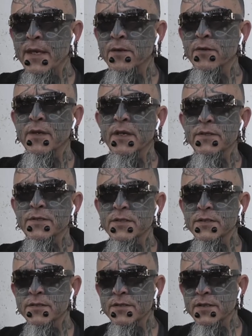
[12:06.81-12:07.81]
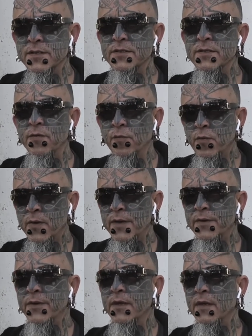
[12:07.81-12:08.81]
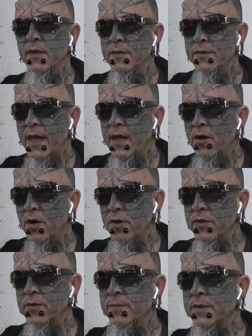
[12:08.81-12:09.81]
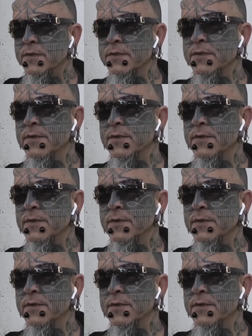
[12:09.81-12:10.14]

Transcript: that is consistent with that argument.